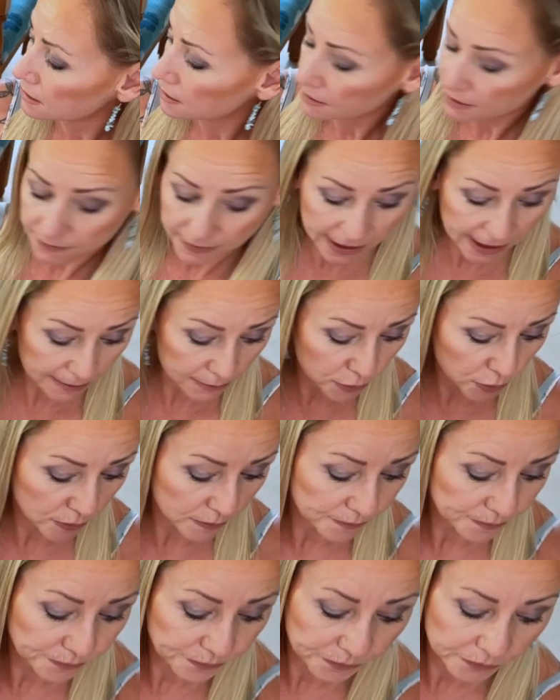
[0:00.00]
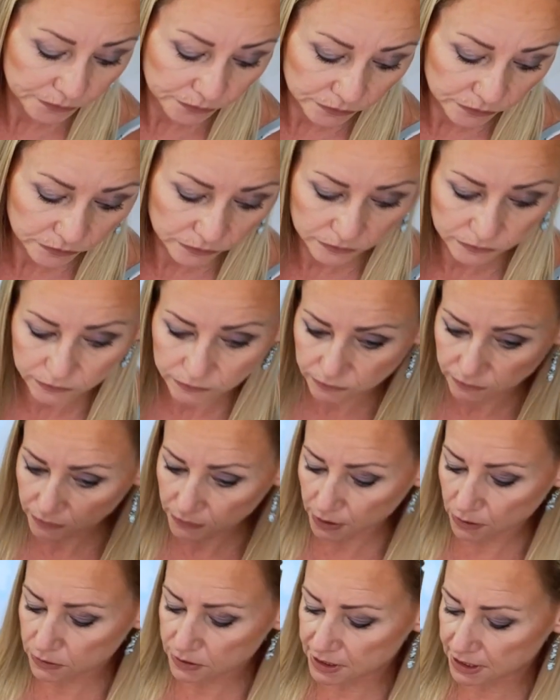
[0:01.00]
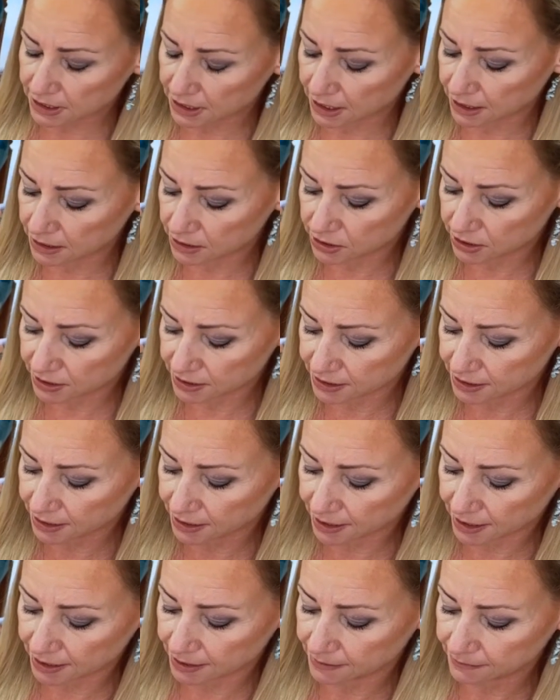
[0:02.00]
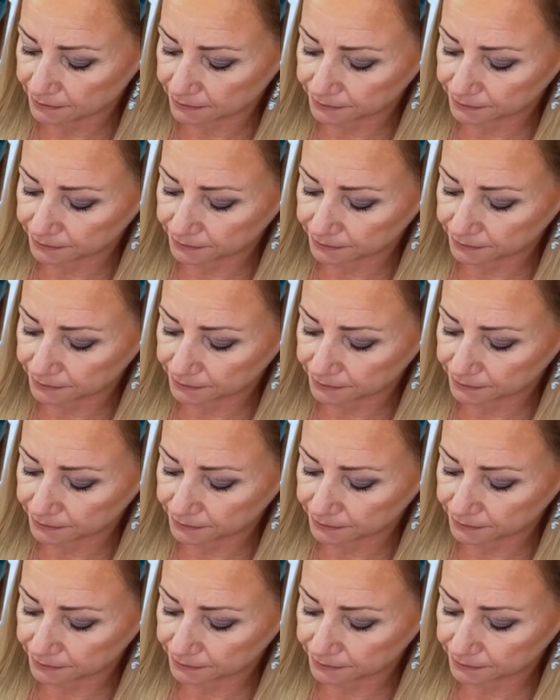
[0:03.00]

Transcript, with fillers: Let's find out more. What's in the energies today?